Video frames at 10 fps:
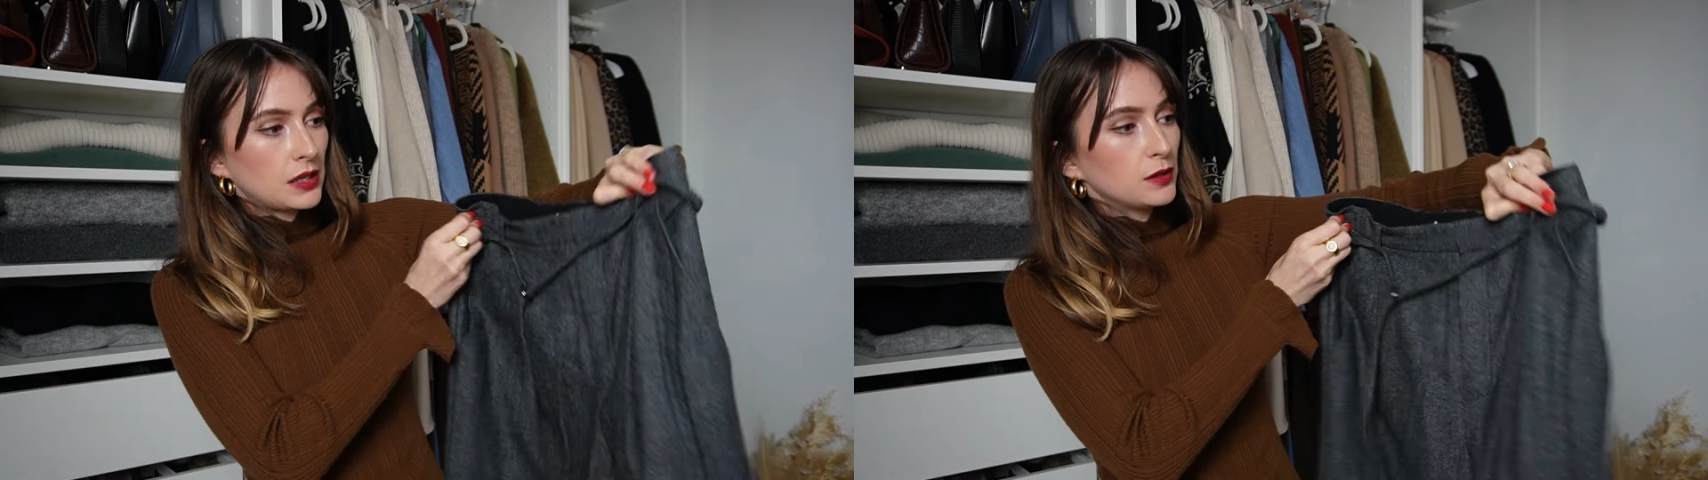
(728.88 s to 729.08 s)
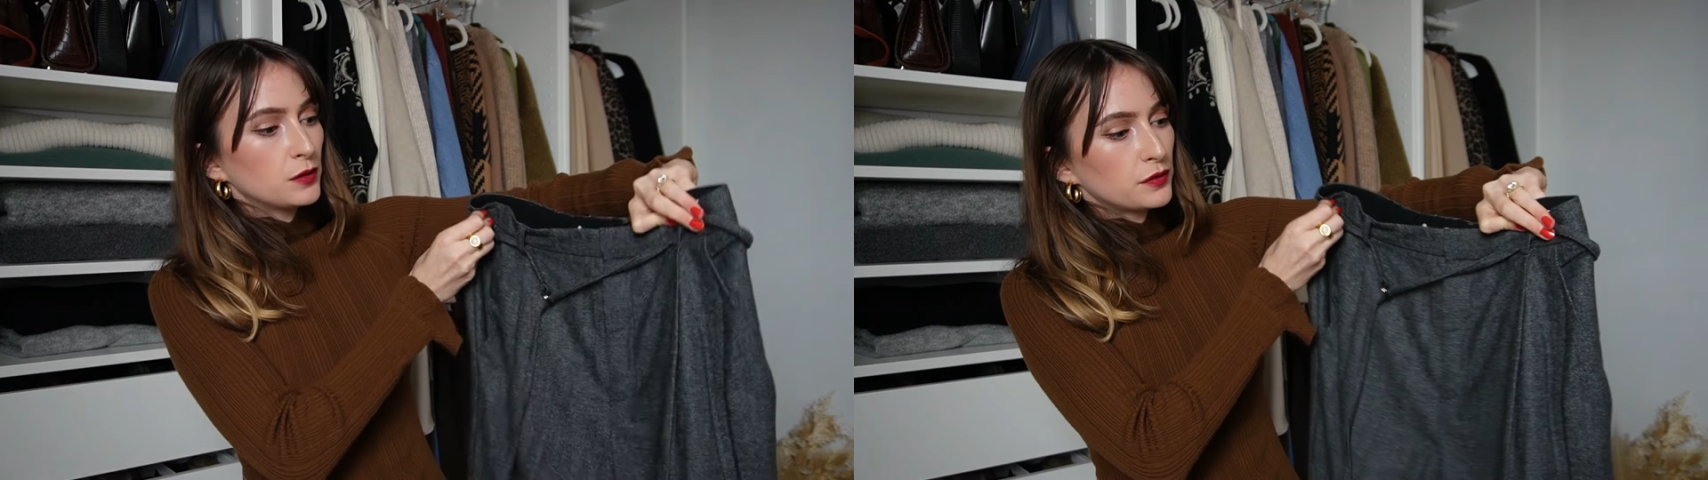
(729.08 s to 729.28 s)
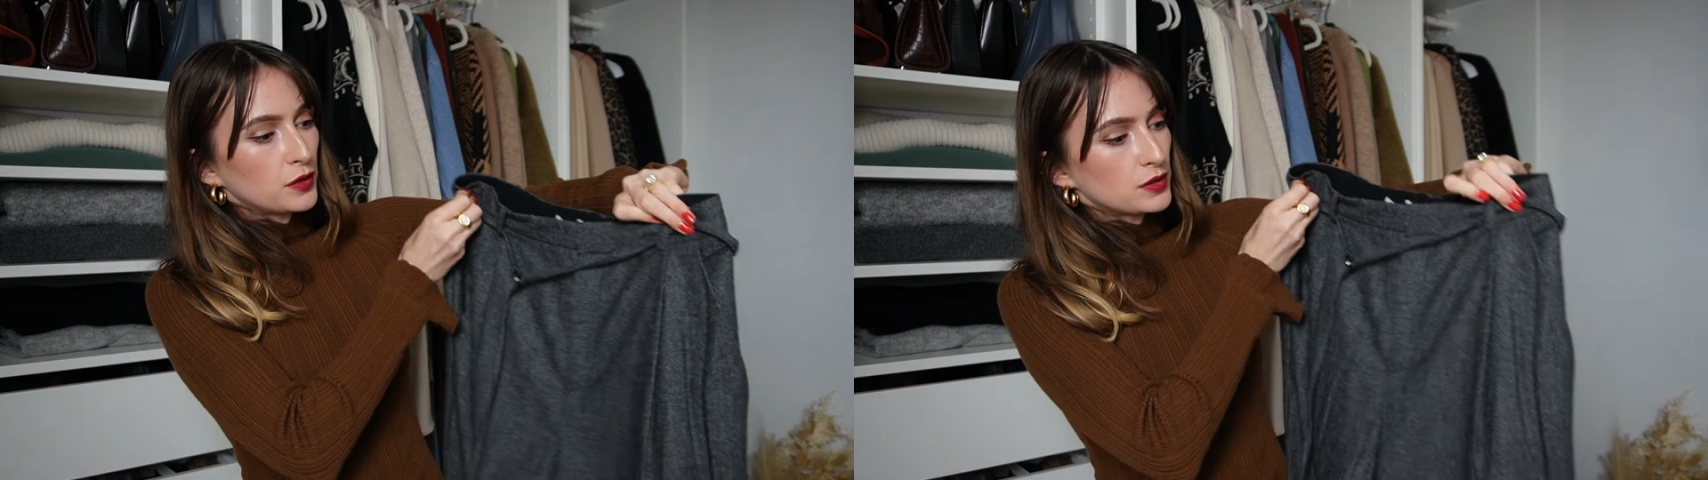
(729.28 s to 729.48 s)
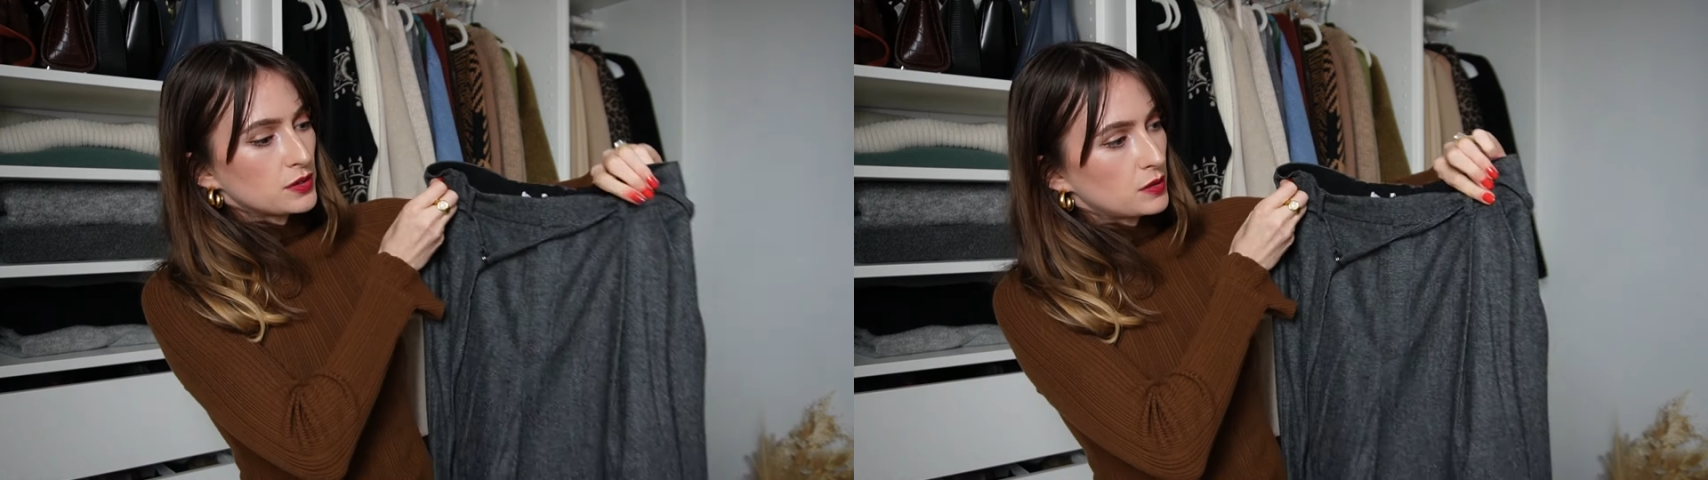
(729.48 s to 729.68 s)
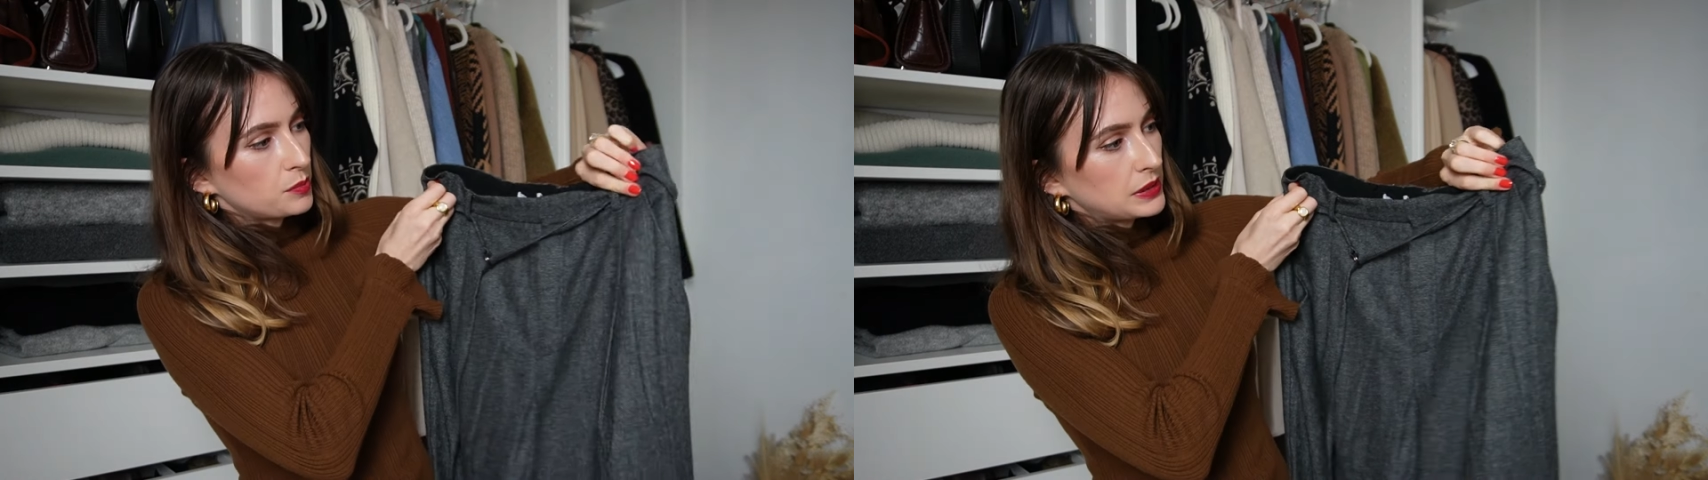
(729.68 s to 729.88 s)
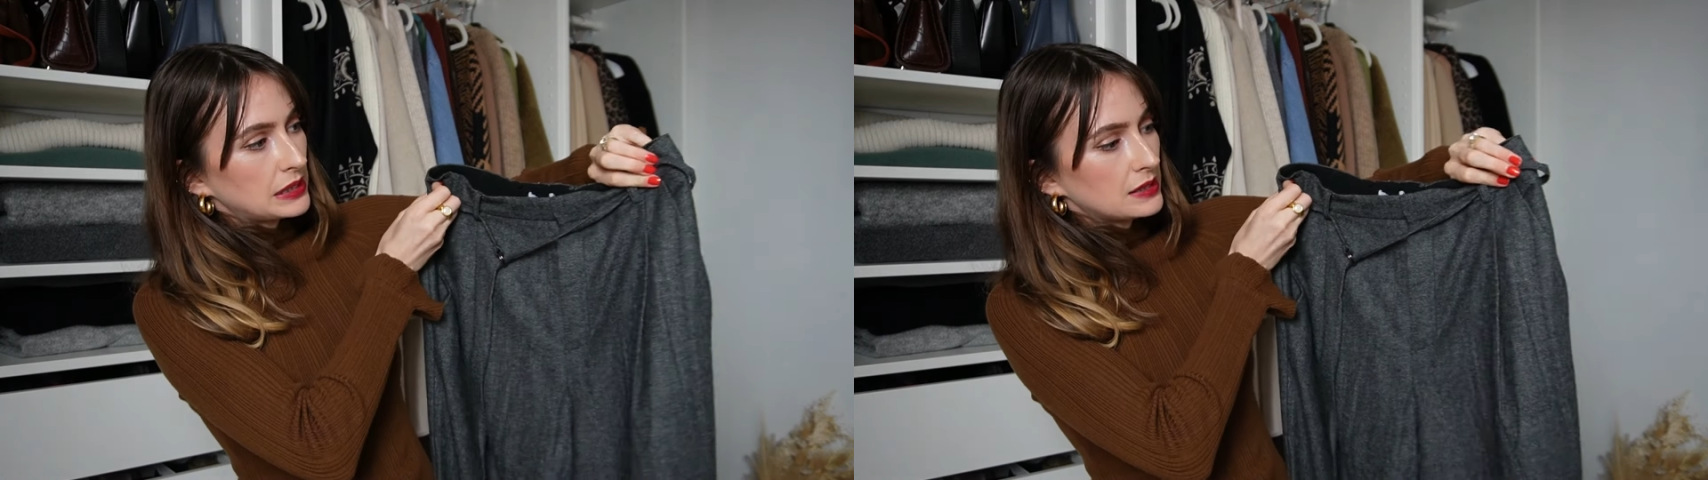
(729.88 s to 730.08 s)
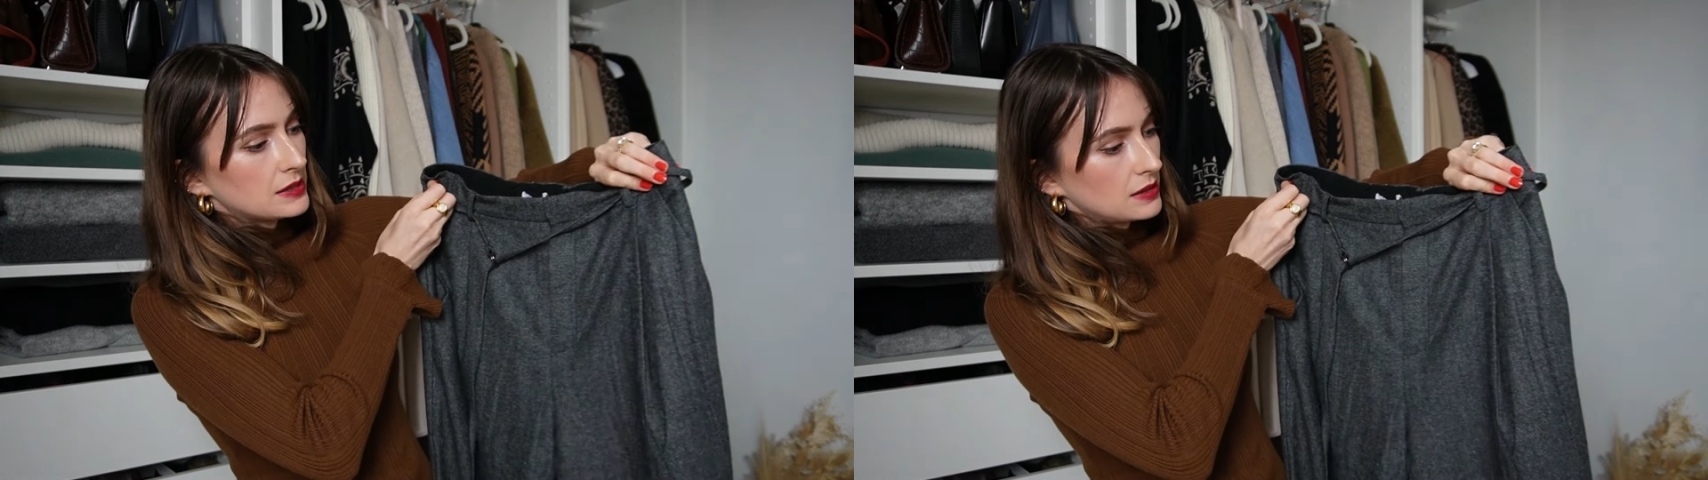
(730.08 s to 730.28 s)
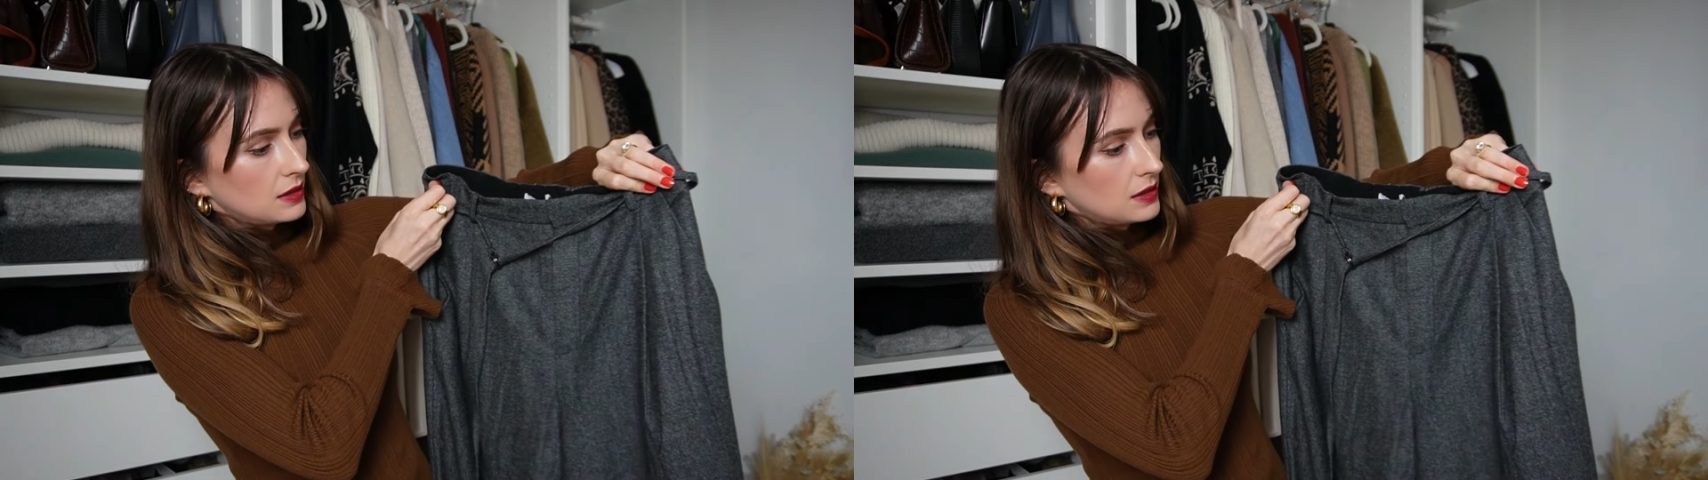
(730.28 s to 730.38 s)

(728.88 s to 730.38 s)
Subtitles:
I love also the pleats